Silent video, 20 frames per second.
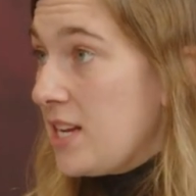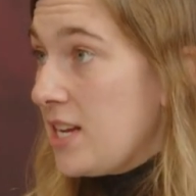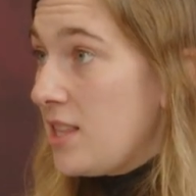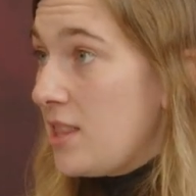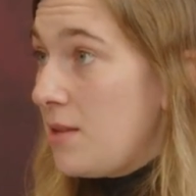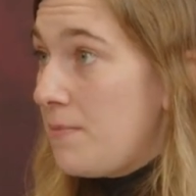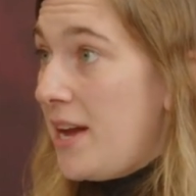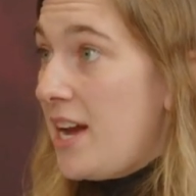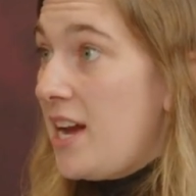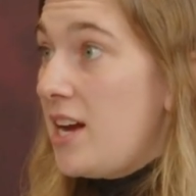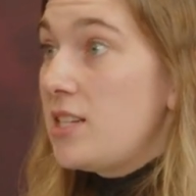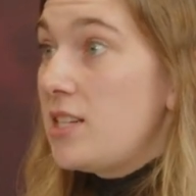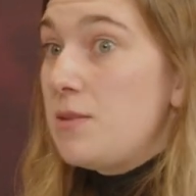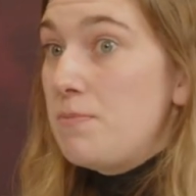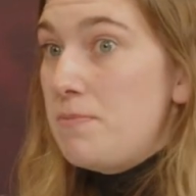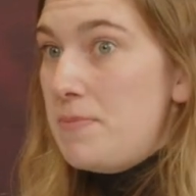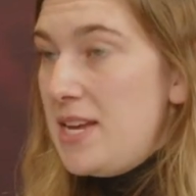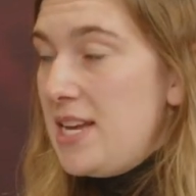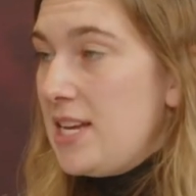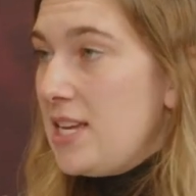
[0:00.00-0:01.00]
in the band
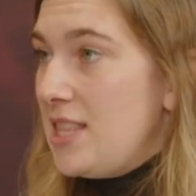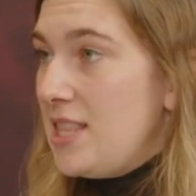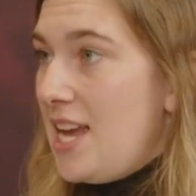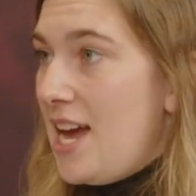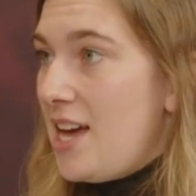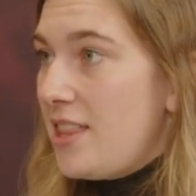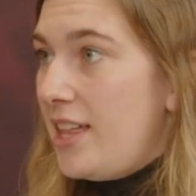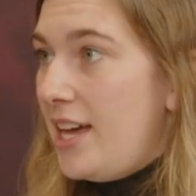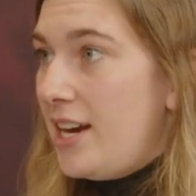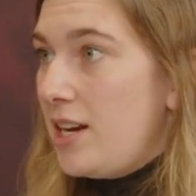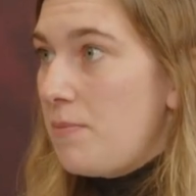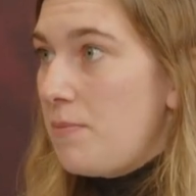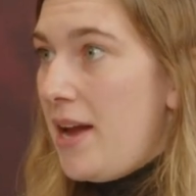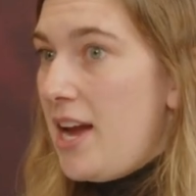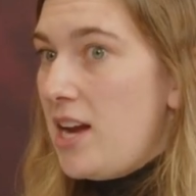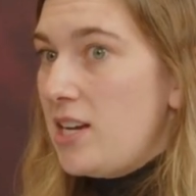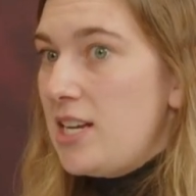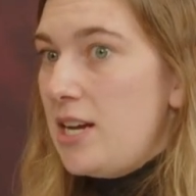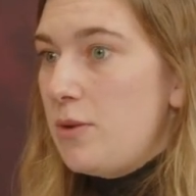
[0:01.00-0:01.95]
and being in the athletic band,